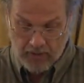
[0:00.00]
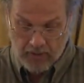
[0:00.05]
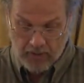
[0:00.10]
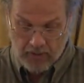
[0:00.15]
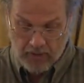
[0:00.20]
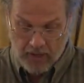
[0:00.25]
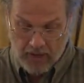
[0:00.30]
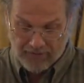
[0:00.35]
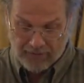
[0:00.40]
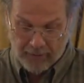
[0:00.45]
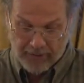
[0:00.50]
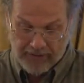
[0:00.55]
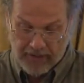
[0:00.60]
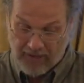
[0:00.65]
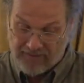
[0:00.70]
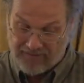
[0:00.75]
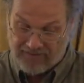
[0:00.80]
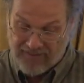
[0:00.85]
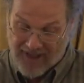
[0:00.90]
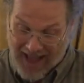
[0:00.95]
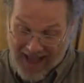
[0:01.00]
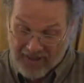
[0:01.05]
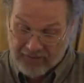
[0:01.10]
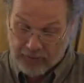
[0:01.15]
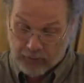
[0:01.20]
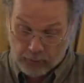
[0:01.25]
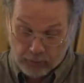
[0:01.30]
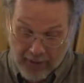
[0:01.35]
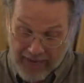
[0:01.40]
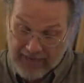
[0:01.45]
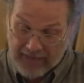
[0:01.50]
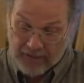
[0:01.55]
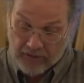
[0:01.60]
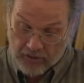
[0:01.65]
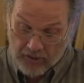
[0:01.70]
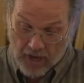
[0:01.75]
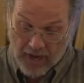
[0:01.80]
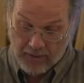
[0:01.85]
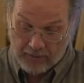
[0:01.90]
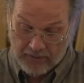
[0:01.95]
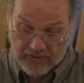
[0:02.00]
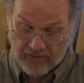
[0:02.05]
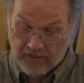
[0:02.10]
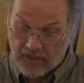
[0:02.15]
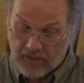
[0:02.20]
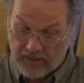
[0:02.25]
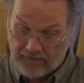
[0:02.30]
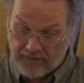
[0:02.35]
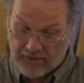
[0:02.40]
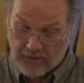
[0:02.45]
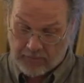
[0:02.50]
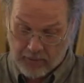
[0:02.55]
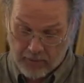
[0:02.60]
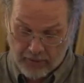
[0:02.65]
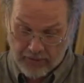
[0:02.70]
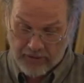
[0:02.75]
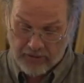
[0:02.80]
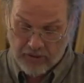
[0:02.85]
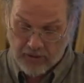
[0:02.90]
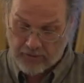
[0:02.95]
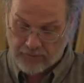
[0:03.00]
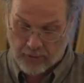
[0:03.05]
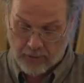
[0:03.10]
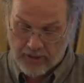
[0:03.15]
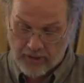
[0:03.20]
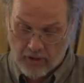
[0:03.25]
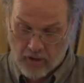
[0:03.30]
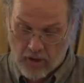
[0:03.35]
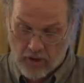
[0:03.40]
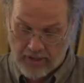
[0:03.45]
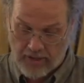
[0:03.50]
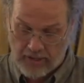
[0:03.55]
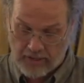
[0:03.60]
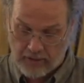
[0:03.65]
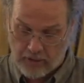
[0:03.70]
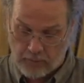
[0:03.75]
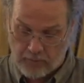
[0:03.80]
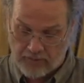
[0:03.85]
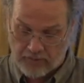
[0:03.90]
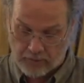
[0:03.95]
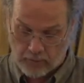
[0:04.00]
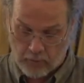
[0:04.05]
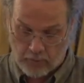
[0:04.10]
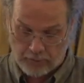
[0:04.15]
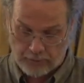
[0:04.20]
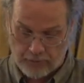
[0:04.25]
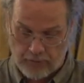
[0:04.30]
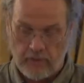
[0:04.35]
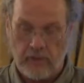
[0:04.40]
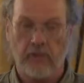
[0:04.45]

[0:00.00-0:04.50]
offering a vast range, I would say, of experiences for incarnating human souls